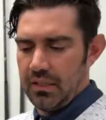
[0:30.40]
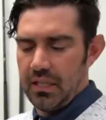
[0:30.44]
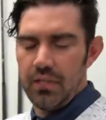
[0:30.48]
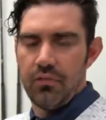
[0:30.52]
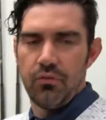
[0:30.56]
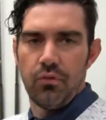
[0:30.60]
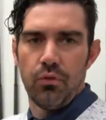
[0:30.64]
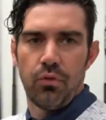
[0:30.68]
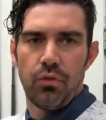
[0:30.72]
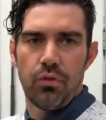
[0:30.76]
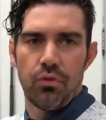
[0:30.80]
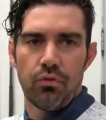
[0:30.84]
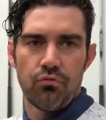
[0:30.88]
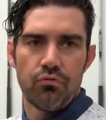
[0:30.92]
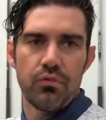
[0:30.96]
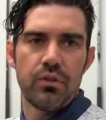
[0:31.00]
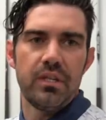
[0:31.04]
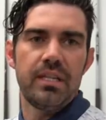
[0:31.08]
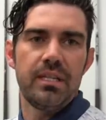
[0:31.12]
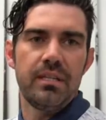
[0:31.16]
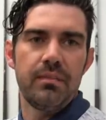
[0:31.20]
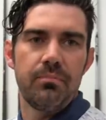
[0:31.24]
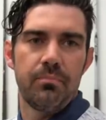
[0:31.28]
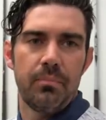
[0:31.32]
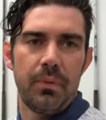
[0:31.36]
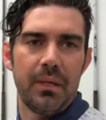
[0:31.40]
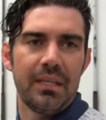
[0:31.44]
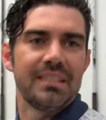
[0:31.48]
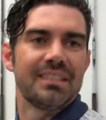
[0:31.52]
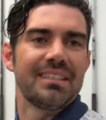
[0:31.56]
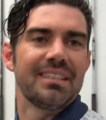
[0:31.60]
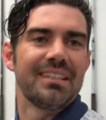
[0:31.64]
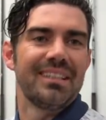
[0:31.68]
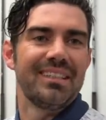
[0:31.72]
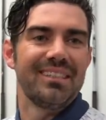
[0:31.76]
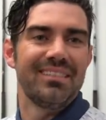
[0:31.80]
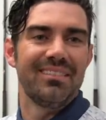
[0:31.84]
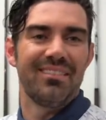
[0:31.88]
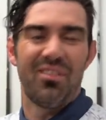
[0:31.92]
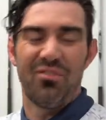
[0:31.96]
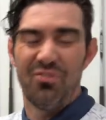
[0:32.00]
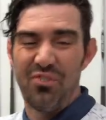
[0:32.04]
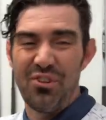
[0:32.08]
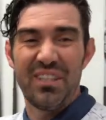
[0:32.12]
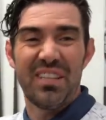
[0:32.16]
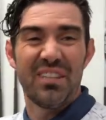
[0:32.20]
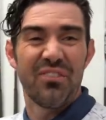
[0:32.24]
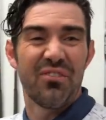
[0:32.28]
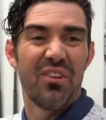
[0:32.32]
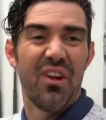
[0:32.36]
gave you three, basically
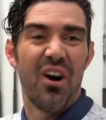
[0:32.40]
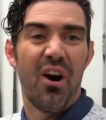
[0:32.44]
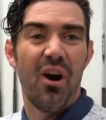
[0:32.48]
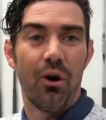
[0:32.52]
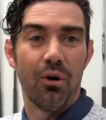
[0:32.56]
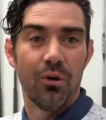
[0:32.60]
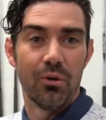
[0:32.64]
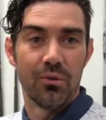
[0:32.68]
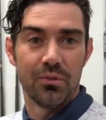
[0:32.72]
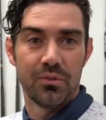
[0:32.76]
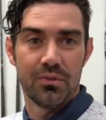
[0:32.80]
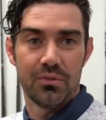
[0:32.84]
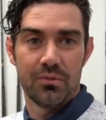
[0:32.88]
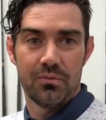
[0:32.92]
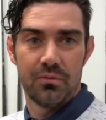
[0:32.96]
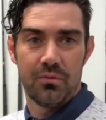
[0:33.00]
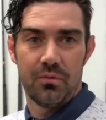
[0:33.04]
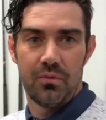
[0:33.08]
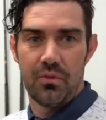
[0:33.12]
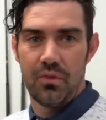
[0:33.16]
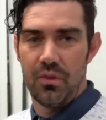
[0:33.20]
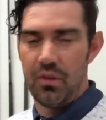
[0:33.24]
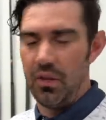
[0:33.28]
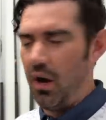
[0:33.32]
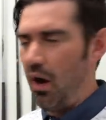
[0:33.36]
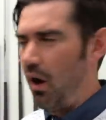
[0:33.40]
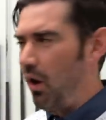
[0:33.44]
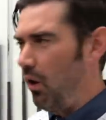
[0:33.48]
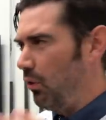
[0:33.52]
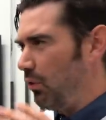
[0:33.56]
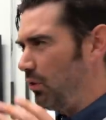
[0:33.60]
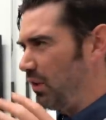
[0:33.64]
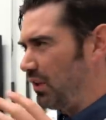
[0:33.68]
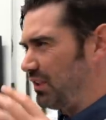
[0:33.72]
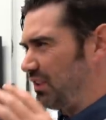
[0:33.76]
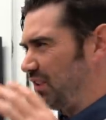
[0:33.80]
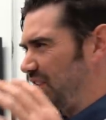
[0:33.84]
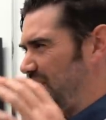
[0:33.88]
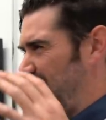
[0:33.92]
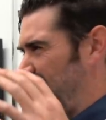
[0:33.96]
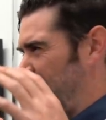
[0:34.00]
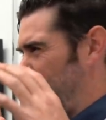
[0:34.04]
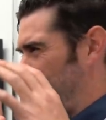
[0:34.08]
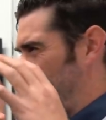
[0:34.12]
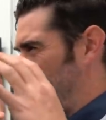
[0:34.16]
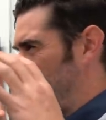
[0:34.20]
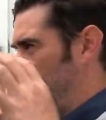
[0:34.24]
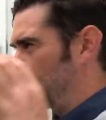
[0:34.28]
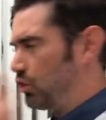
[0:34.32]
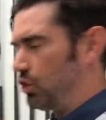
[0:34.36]
three different holes. Yeah. The hole that's
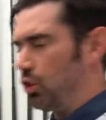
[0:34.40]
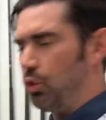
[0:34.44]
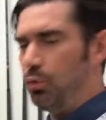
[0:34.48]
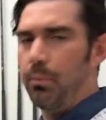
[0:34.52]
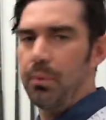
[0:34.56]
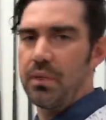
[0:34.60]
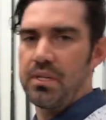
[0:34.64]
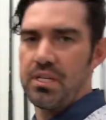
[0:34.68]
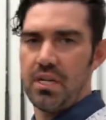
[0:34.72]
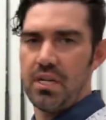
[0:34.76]
super